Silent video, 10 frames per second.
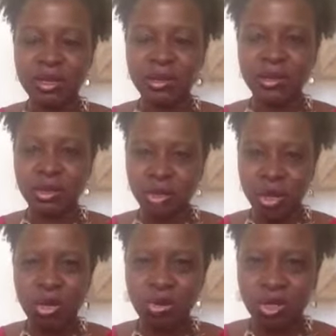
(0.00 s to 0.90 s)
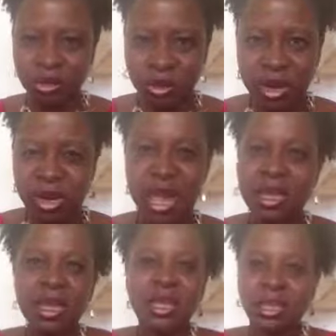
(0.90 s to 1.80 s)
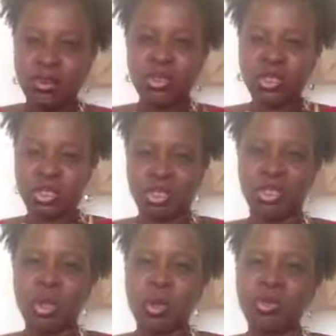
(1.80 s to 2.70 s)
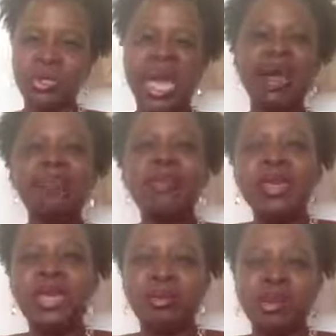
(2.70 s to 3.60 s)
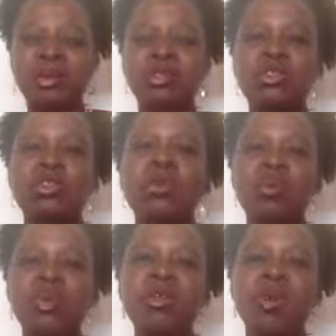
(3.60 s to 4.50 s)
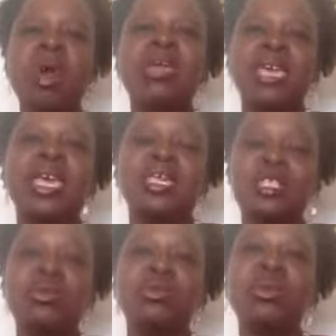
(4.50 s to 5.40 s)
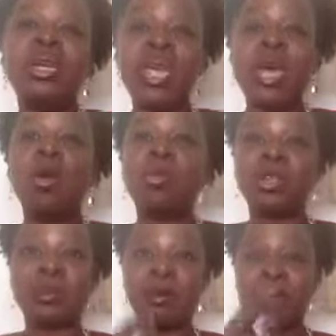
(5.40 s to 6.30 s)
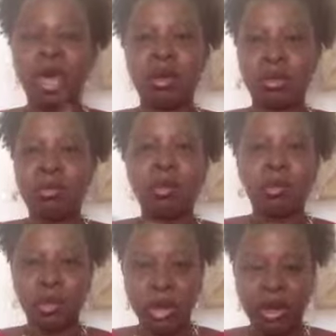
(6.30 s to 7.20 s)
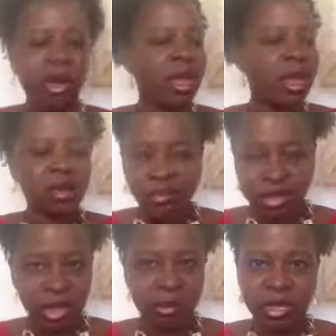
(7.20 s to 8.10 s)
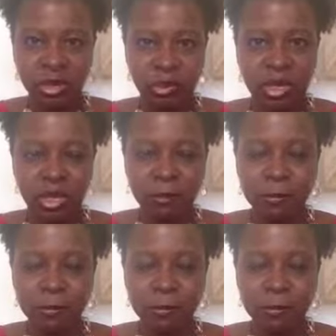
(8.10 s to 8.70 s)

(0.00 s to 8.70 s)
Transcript: was told to write. It was so not me, but it was so me walking into opening my mouth. My prayer every time I speak